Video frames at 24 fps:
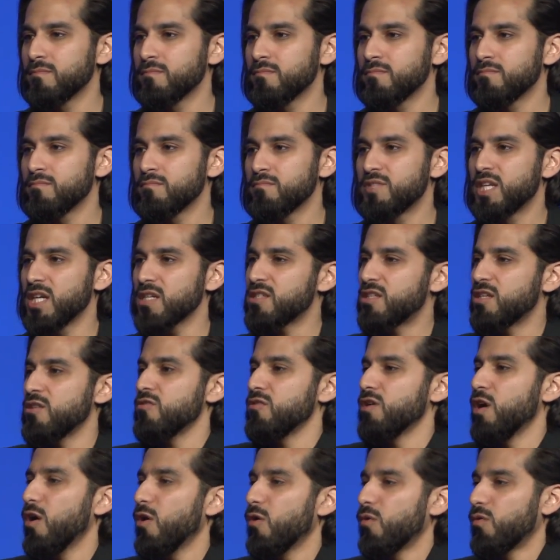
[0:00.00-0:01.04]
doesn't
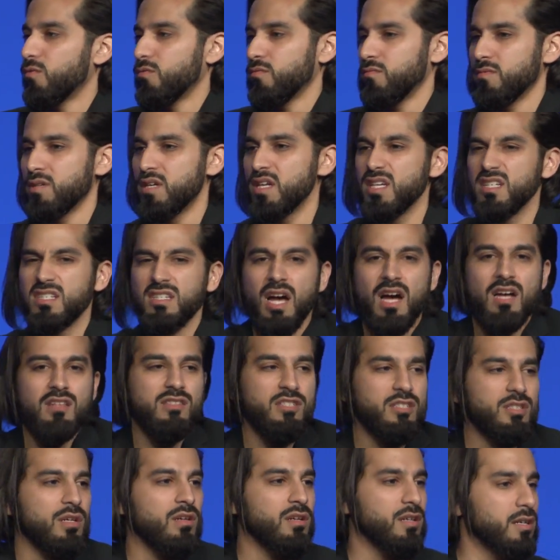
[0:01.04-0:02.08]
know. He's
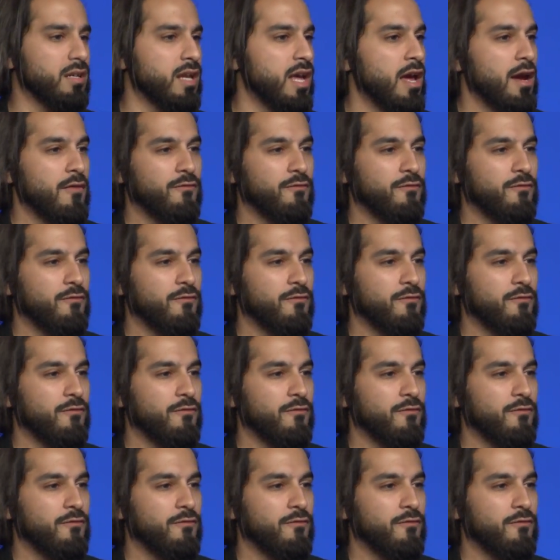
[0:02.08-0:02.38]
uncertain.